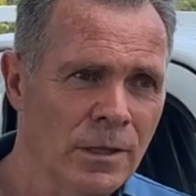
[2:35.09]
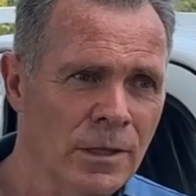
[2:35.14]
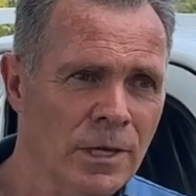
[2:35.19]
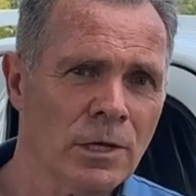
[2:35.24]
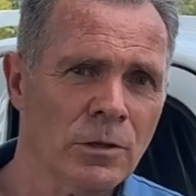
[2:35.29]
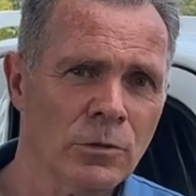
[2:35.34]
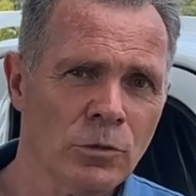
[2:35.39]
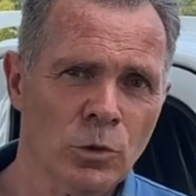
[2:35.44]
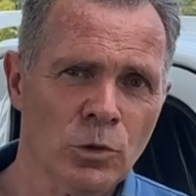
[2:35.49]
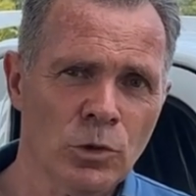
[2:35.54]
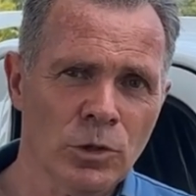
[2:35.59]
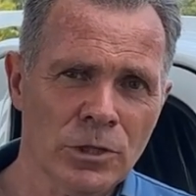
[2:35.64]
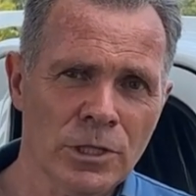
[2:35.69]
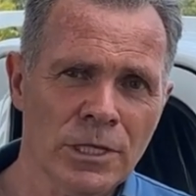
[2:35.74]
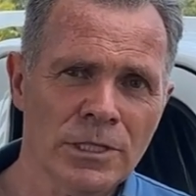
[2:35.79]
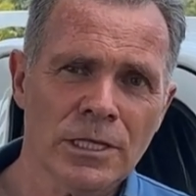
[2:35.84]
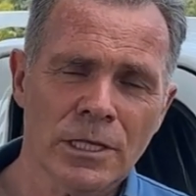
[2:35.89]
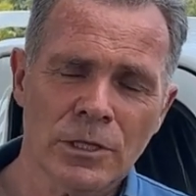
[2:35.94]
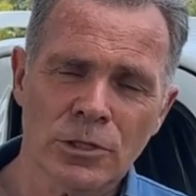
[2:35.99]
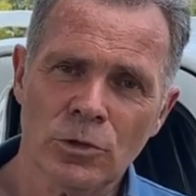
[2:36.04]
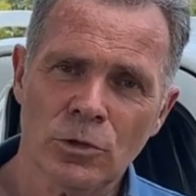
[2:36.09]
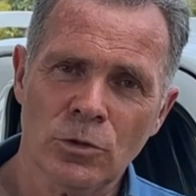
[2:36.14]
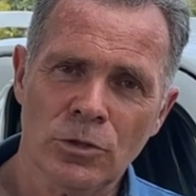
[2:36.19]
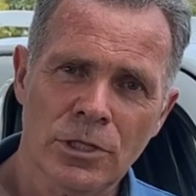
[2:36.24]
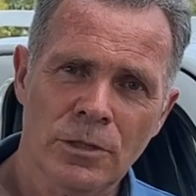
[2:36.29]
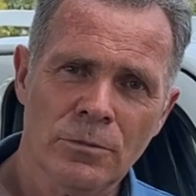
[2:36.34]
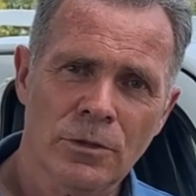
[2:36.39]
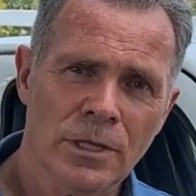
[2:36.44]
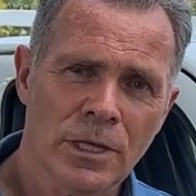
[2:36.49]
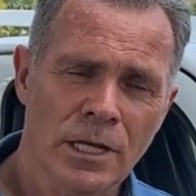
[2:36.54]
Therefore, this
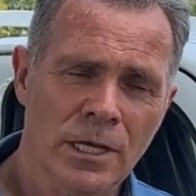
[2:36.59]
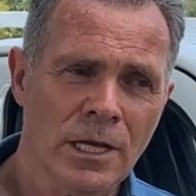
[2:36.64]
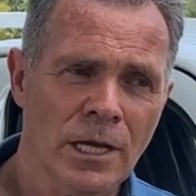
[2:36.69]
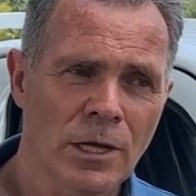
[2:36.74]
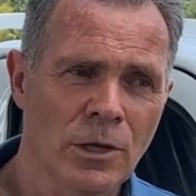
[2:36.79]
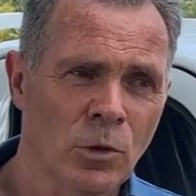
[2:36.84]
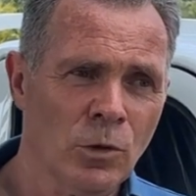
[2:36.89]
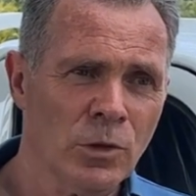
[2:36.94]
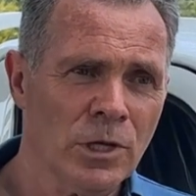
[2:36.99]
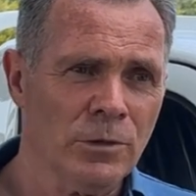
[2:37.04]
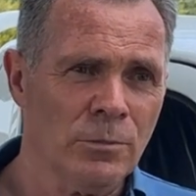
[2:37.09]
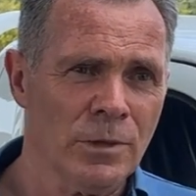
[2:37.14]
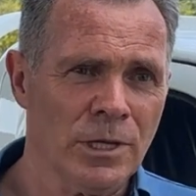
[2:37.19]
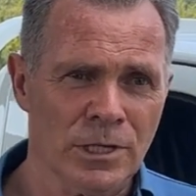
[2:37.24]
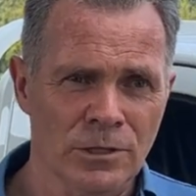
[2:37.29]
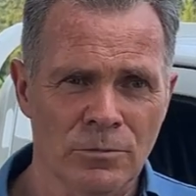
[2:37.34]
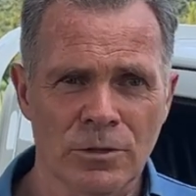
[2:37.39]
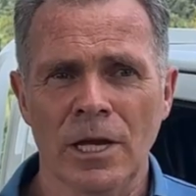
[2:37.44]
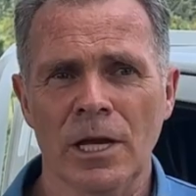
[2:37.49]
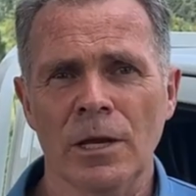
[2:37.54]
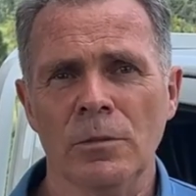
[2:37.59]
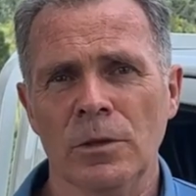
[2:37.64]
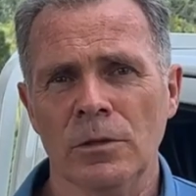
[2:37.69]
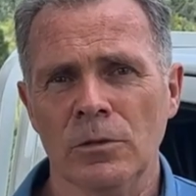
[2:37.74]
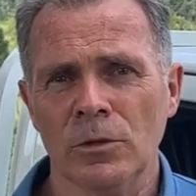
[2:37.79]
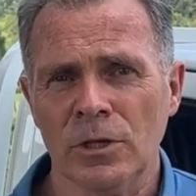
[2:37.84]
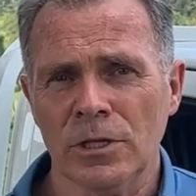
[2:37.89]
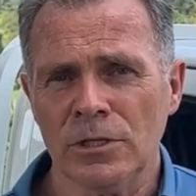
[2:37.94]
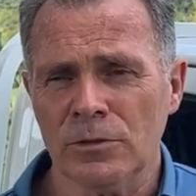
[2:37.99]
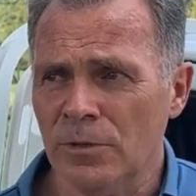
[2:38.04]
exclusivity can only be developed
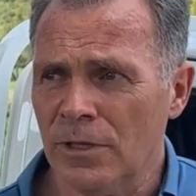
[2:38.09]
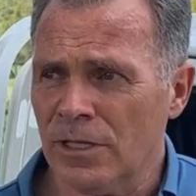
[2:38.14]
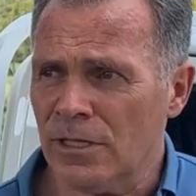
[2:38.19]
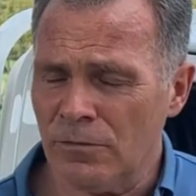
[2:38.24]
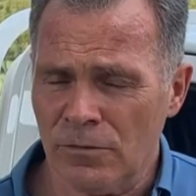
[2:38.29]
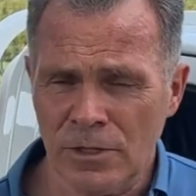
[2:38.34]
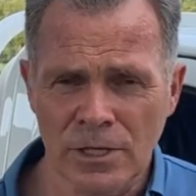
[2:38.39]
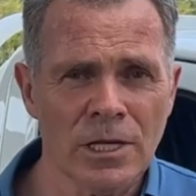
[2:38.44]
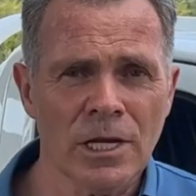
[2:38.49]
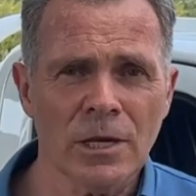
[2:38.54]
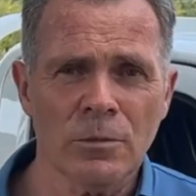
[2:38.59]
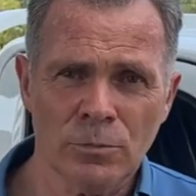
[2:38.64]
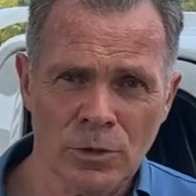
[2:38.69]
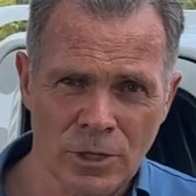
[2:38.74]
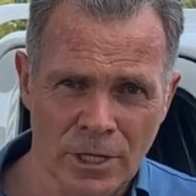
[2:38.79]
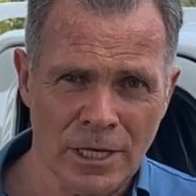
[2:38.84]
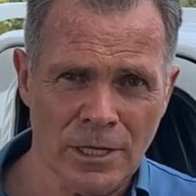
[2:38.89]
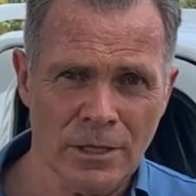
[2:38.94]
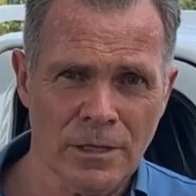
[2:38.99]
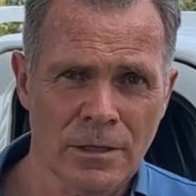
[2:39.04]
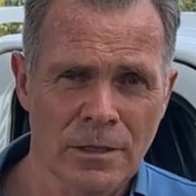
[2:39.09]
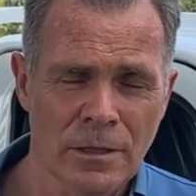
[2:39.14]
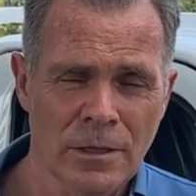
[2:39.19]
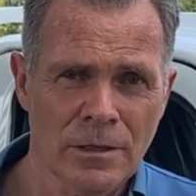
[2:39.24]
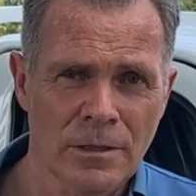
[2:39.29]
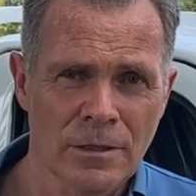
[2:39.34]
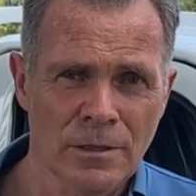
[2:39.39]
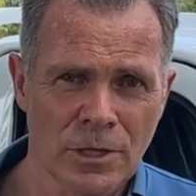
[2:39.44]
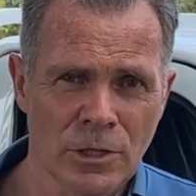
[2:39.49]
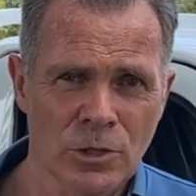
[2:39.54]
for a specific company.
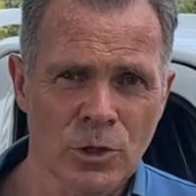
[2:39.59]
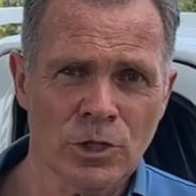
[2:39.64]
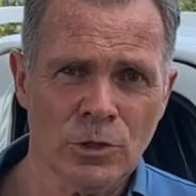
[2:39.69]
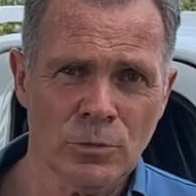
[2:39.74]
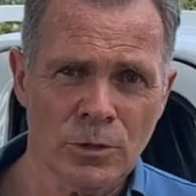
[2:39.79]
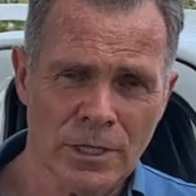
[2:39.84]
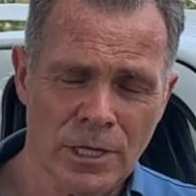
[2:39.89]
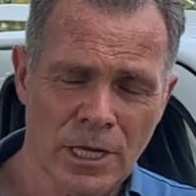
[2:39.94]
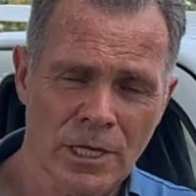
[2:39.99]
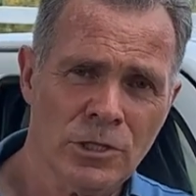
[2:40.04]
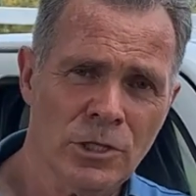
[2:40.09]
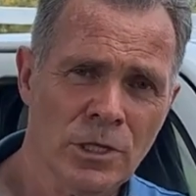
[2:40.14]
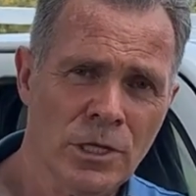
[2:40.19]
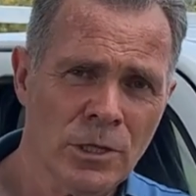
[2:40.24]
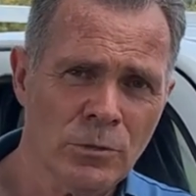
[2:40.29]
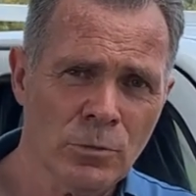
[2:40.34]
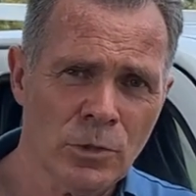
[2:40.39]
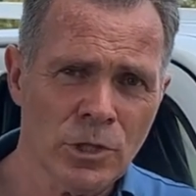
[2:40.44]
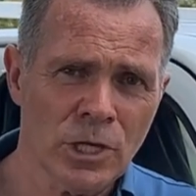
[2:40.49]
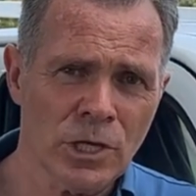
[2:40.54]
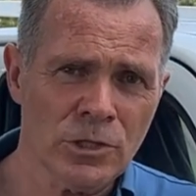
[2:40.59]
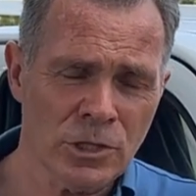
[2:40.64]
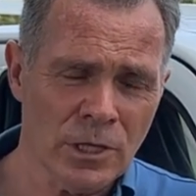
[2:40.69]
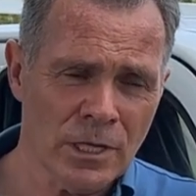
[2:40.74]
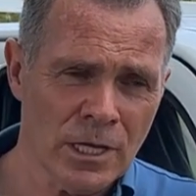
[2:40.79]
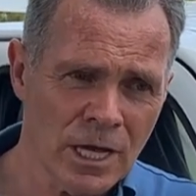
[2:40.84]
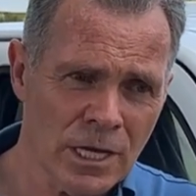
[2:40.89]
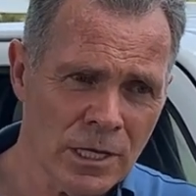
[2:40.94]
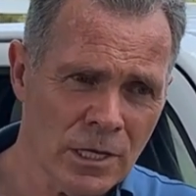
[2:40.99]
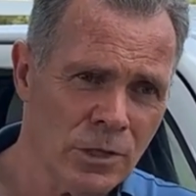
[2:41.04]
The documentation and
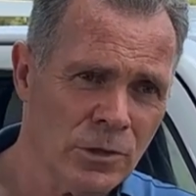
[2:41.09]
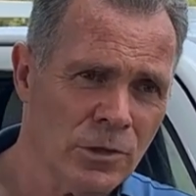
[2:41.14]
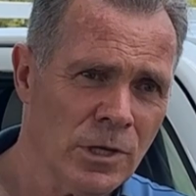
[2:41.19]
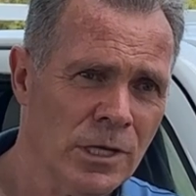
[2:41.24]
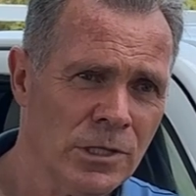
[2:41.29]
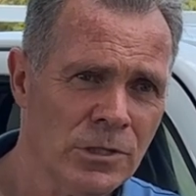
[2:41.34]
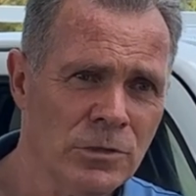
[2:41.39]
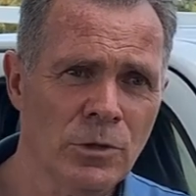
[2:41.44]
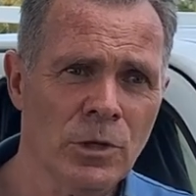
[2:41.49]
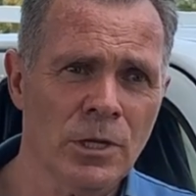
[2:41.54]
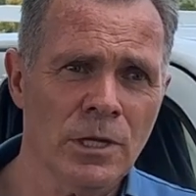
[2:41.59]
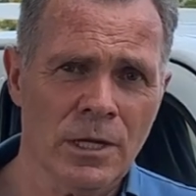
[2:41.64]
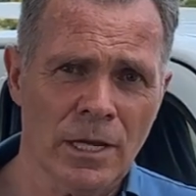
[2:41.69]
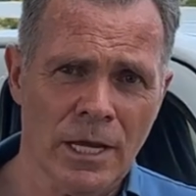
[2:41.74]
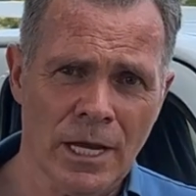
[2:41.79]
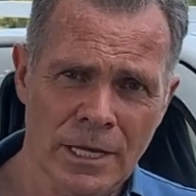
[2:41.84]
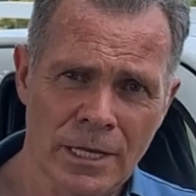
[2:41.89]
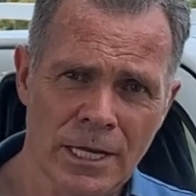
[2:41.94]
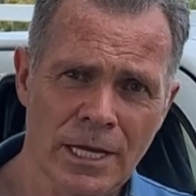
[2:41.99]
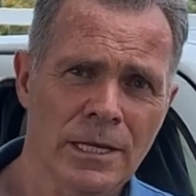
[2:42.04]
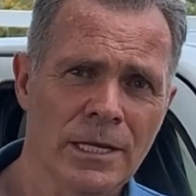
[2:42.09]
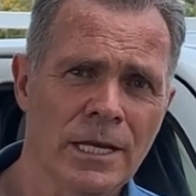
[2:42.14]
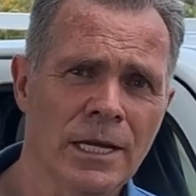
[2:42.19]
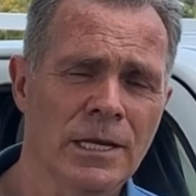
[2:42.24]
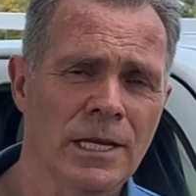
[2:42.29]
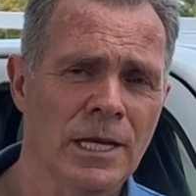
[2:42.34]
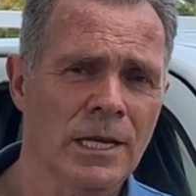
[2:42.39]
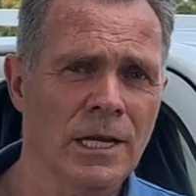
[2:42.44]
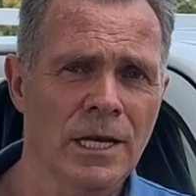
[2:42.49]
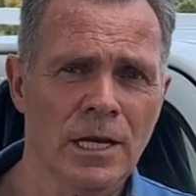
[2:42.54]
production line are transferred, and then they
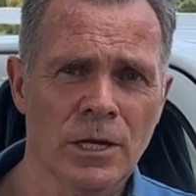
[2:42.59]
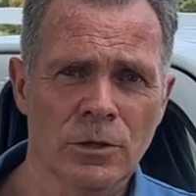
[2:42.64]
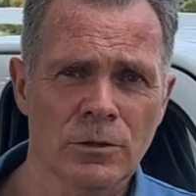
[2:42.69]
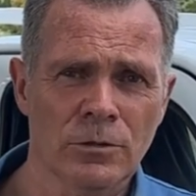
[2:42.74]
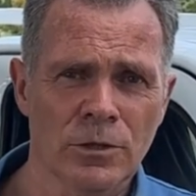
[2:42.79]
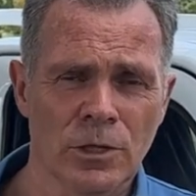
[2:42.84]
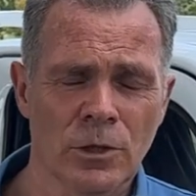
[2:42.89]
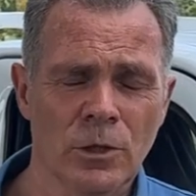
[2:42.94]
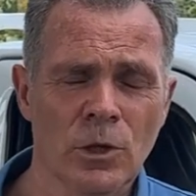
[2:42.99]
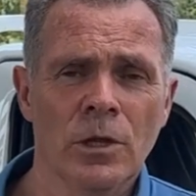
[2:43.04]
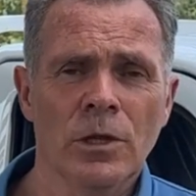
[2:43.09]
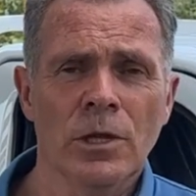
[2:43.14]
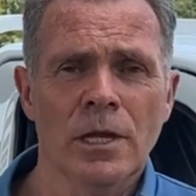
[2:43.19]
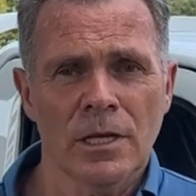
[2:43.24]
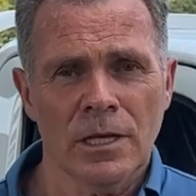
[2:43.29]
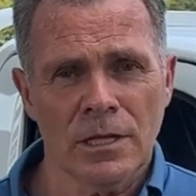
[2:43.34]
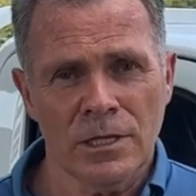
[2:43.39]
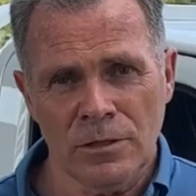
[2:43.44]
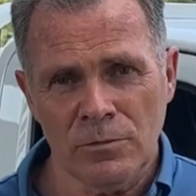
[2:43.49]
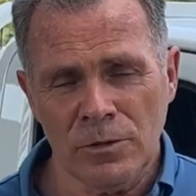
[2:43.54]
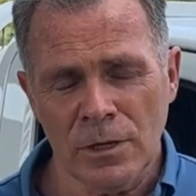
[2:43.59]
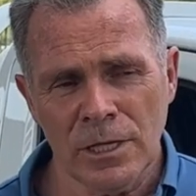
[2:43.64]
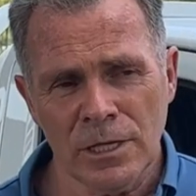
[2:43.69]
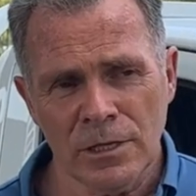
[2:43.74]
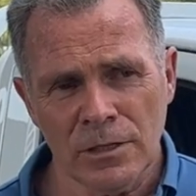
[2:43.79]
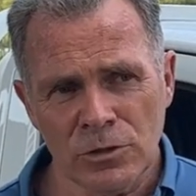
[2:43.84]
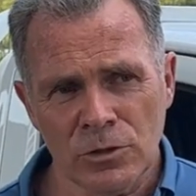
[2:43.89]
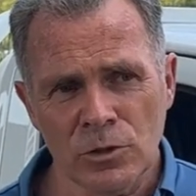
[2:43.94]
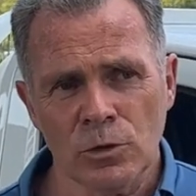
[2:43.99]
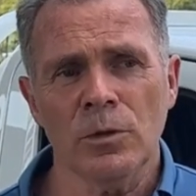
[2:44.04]
take care of it. Alternatively,
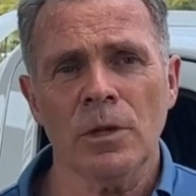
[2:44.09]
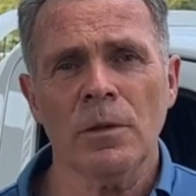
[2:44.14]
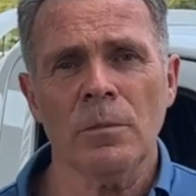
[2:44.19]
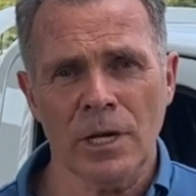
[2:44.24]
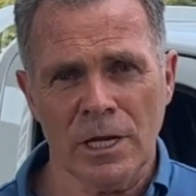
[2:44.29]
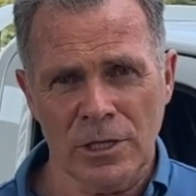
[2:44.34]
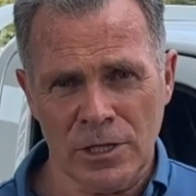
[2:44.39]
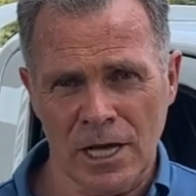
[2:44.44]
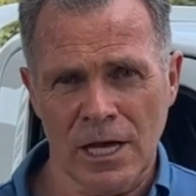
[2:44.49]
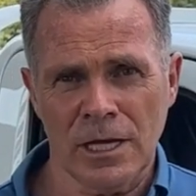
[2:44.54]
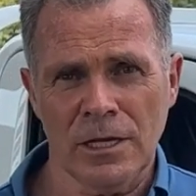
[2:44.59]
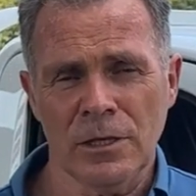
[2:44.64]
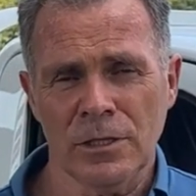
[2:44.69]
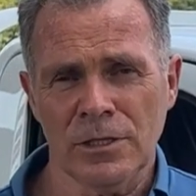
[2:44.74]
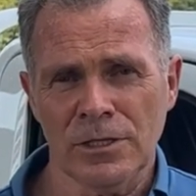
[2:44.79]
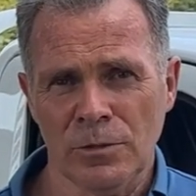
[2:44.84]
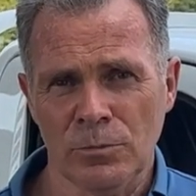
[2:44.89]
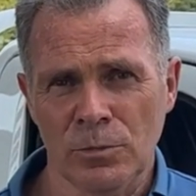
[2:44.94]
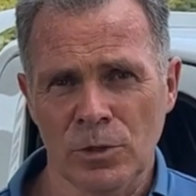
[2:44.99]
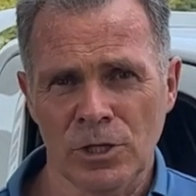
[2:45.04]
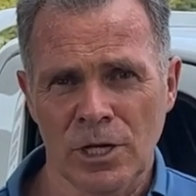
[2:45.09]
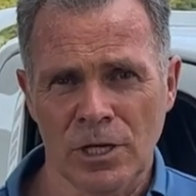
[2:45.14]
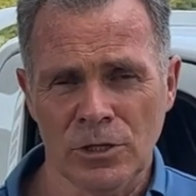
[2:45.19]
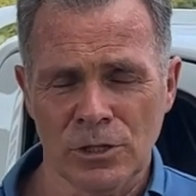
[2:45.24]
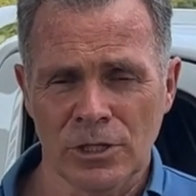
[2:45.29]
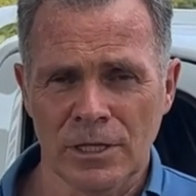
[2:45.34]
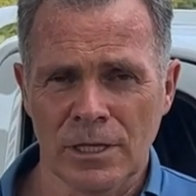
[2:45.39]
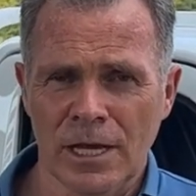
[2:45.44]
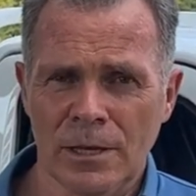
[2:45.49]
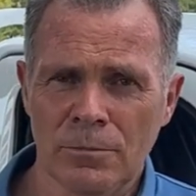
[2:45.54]
Sovelmash handles the
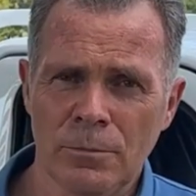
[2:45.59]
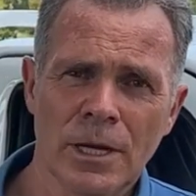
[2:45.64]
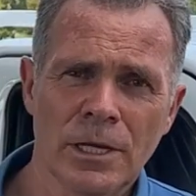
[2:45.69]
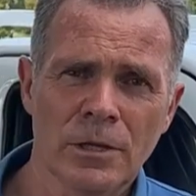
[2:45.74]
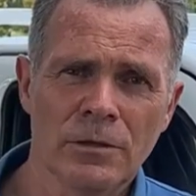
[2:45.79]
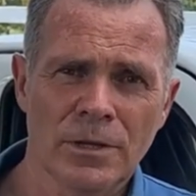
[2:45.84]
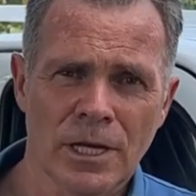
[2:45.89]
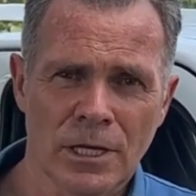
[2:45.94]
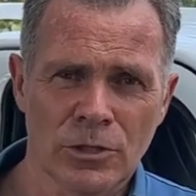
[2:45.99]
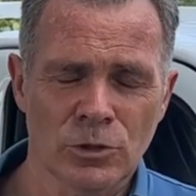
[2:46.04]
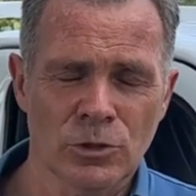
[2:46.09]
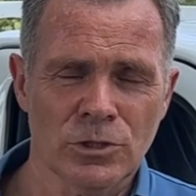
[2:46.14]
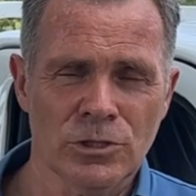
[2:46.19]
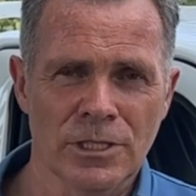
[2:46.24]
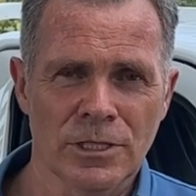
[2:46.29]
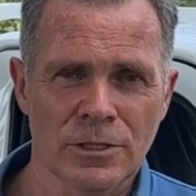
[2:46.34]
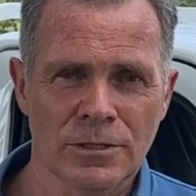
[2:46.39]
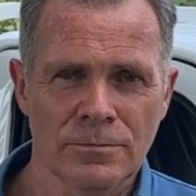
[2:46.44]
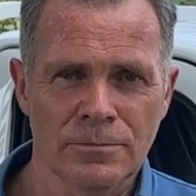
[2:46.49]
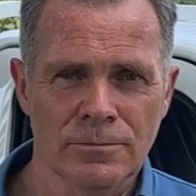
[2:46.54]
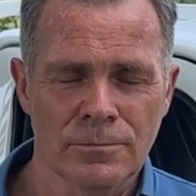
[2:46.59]
production and manufactures it.